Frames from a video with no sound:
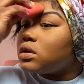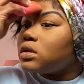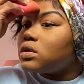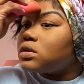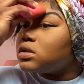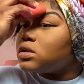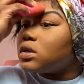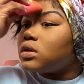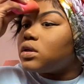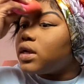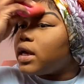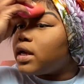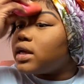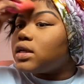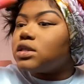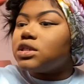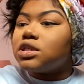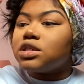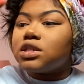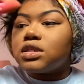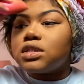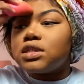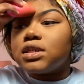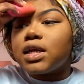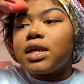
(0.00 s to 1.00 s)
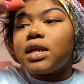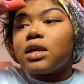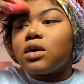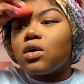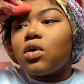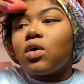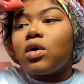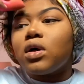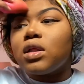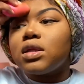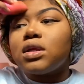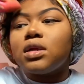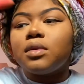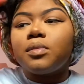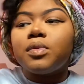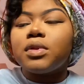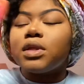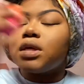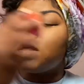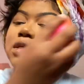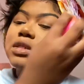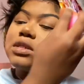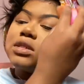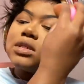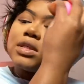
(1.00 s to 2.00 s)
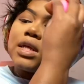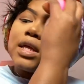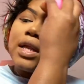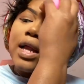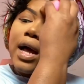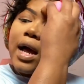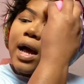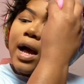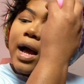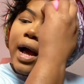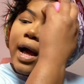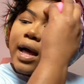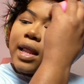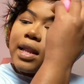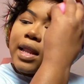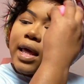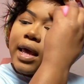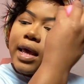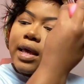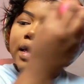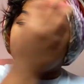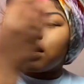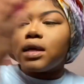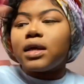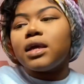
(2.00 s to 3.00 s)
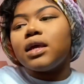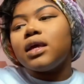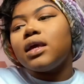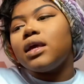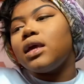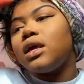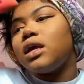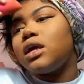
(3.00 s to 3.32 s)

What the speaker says: So yes, just setting all of the places that are highlighted.